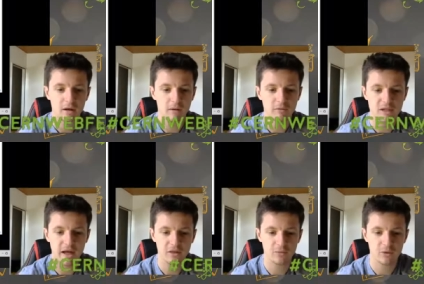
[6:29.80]
obviously
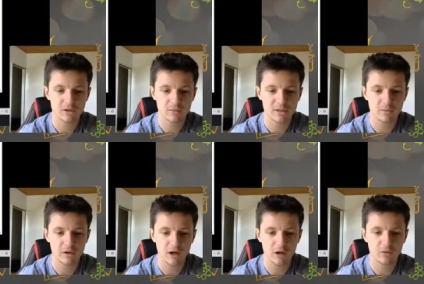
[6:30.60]
at the bottom,
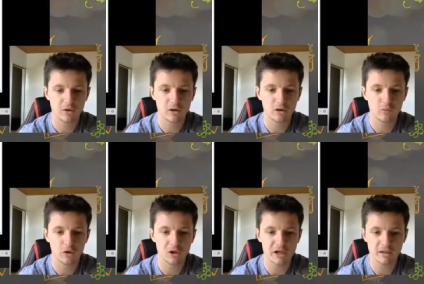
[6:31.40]
simply open a new
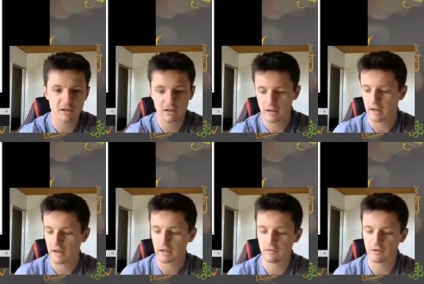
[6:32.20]
project
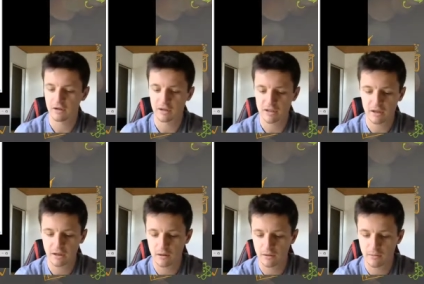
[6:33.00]
and give it a
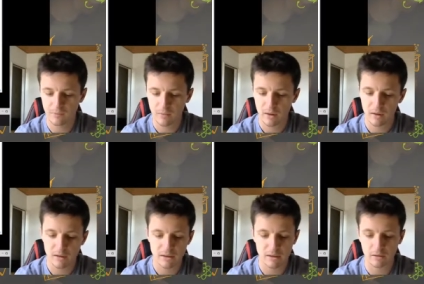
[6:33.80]
title.
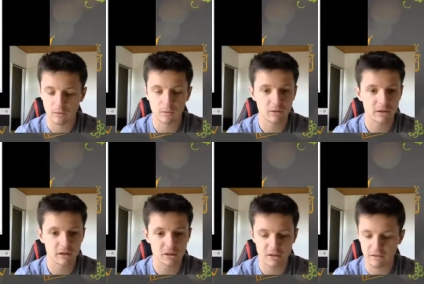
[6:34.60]
So we'll
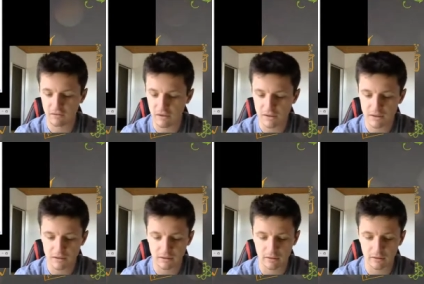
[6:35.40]
just give this
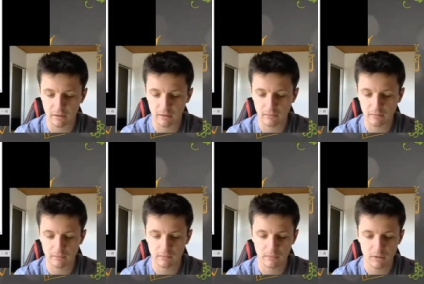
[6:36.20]

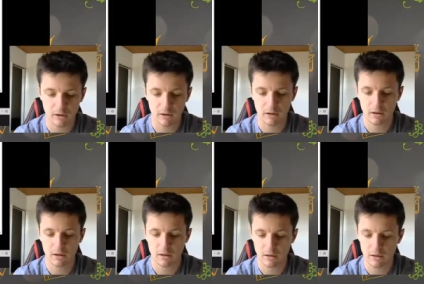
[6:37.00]

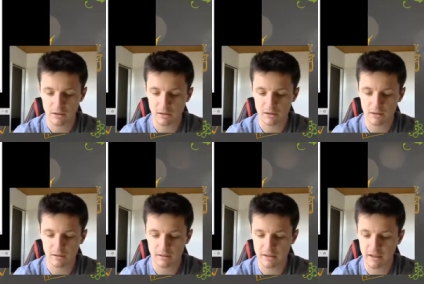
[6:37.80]
uh, just a
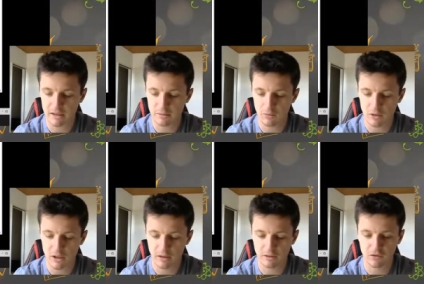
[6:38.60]
test
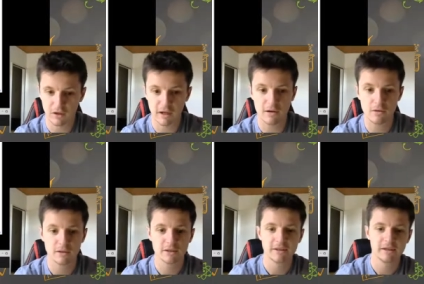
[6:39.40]
project for now
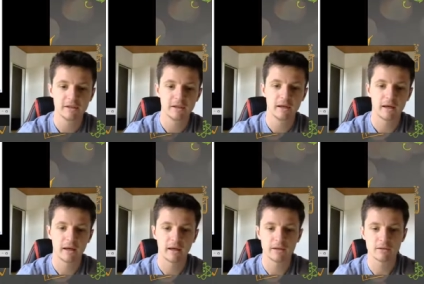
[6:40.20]

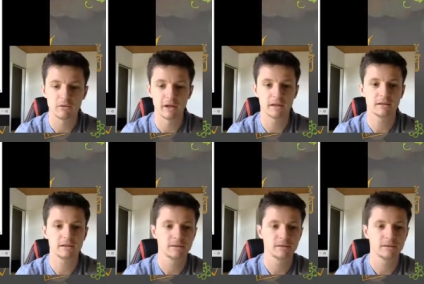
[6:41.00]
and create.